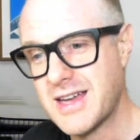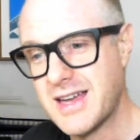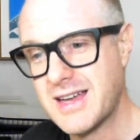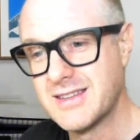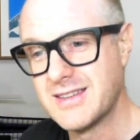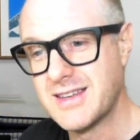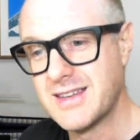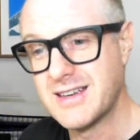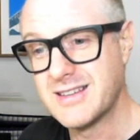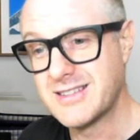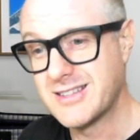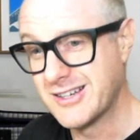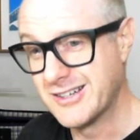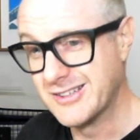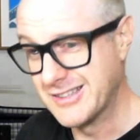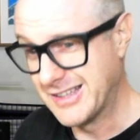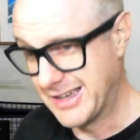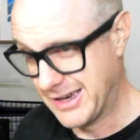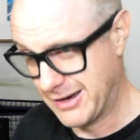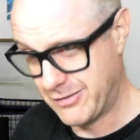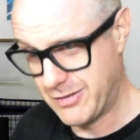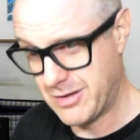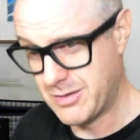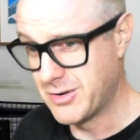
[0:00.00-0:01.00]
and they tell
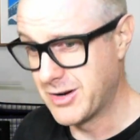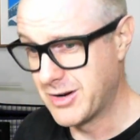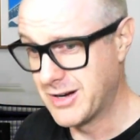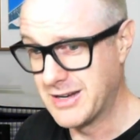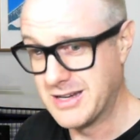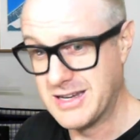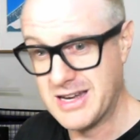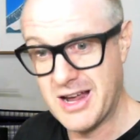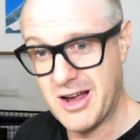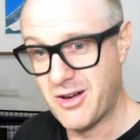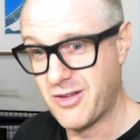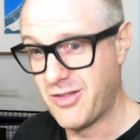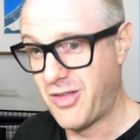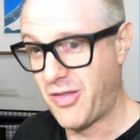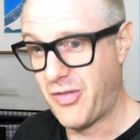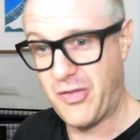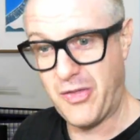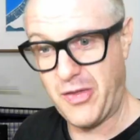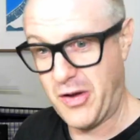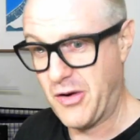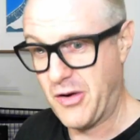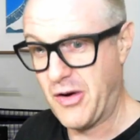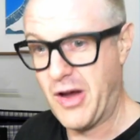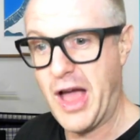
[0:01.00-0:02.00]
everybody now that
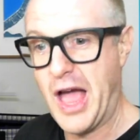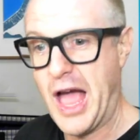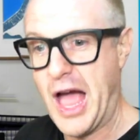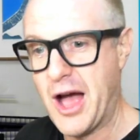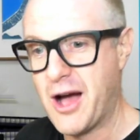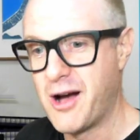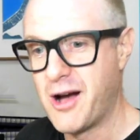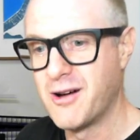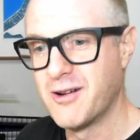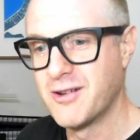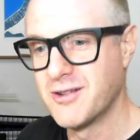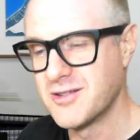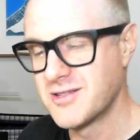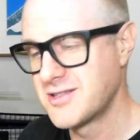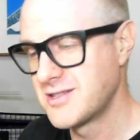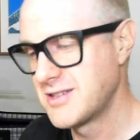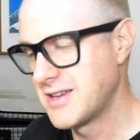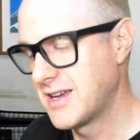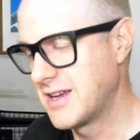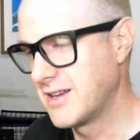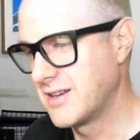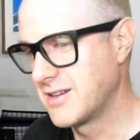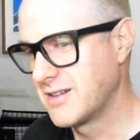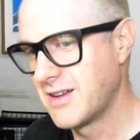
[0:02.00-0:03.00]
they're ours
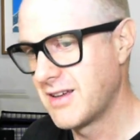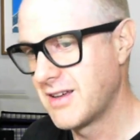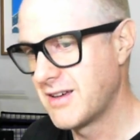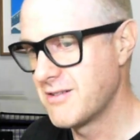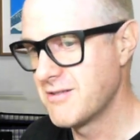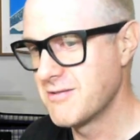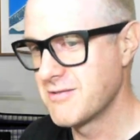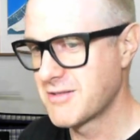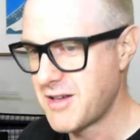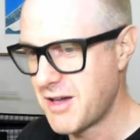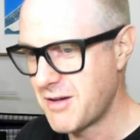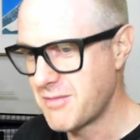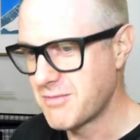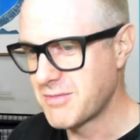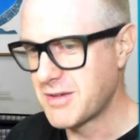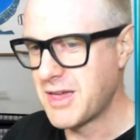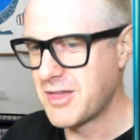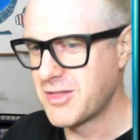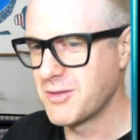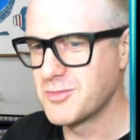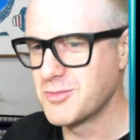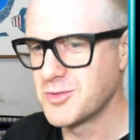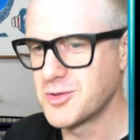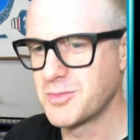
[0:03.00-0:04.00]
and come get
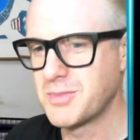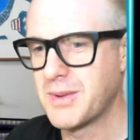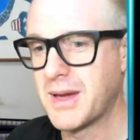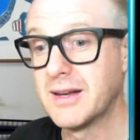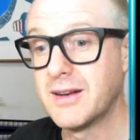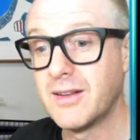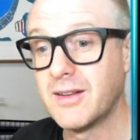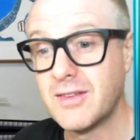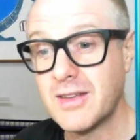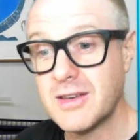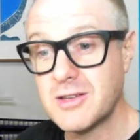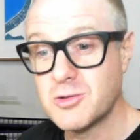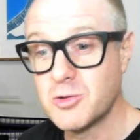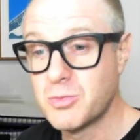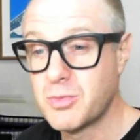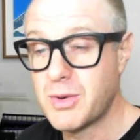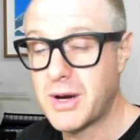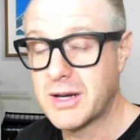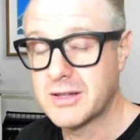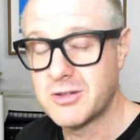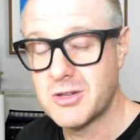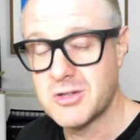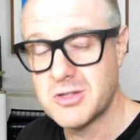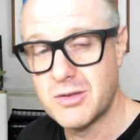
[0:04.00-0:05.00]
them, Japan. And they still
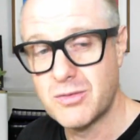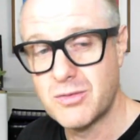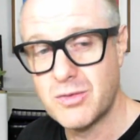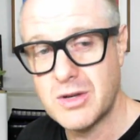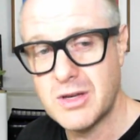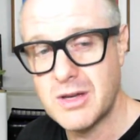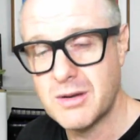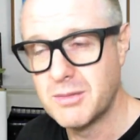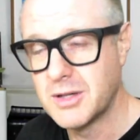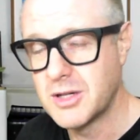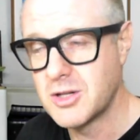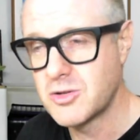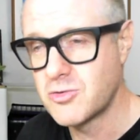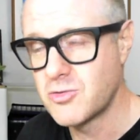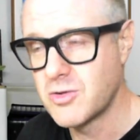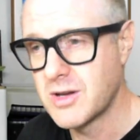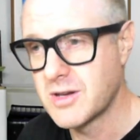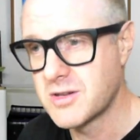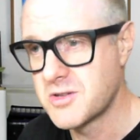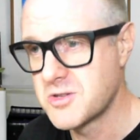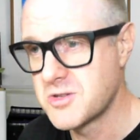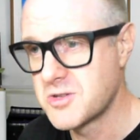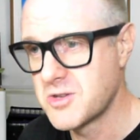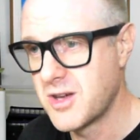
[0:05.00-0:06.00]
practice every year military
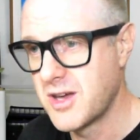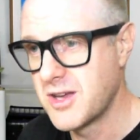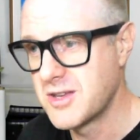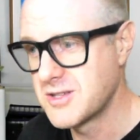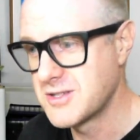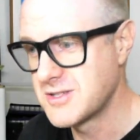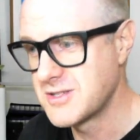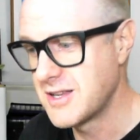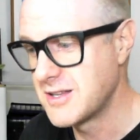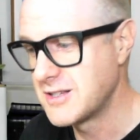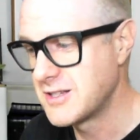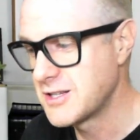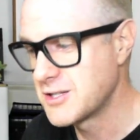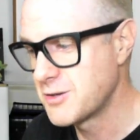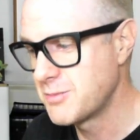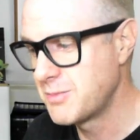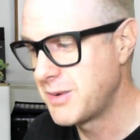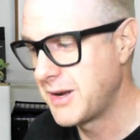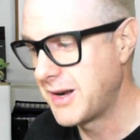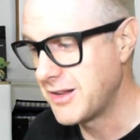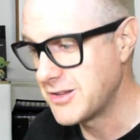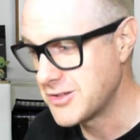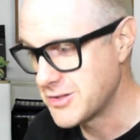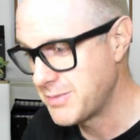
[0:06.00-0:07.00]
exercises
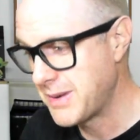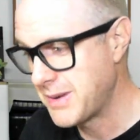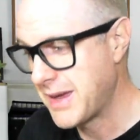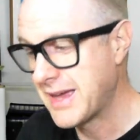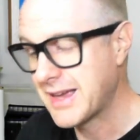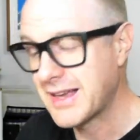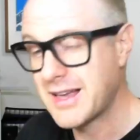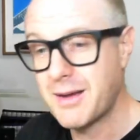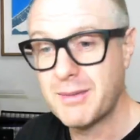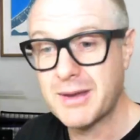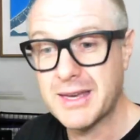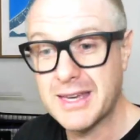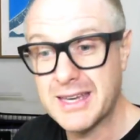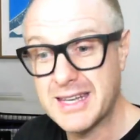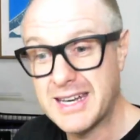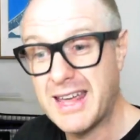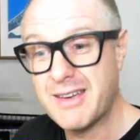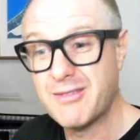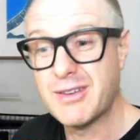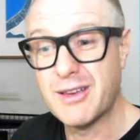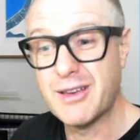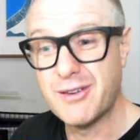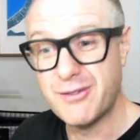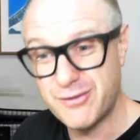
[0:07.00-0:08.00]
anticipating Japan coming and
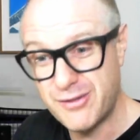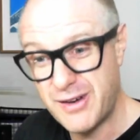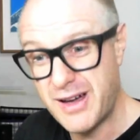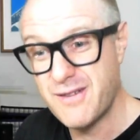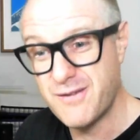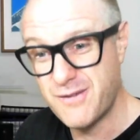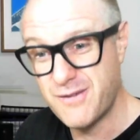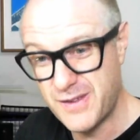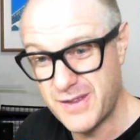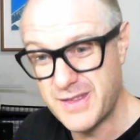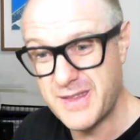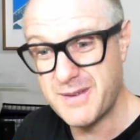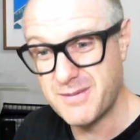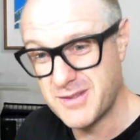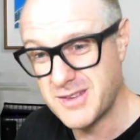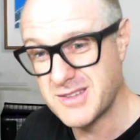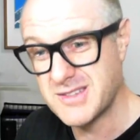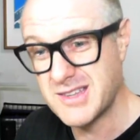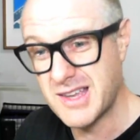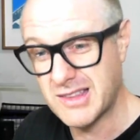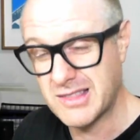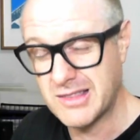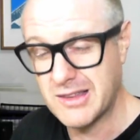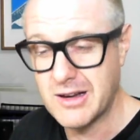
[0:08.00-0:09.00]
having a fight for them to
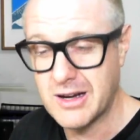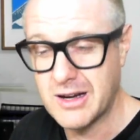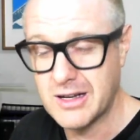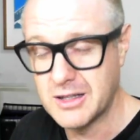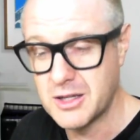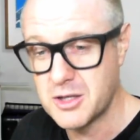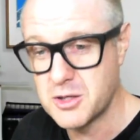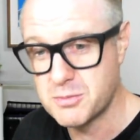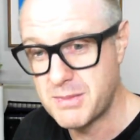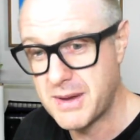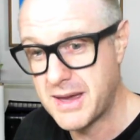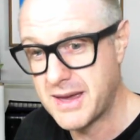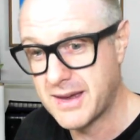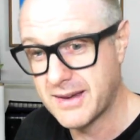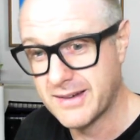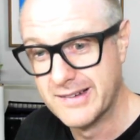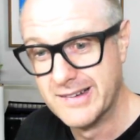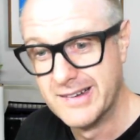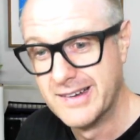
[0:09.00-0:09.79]
take the islands back.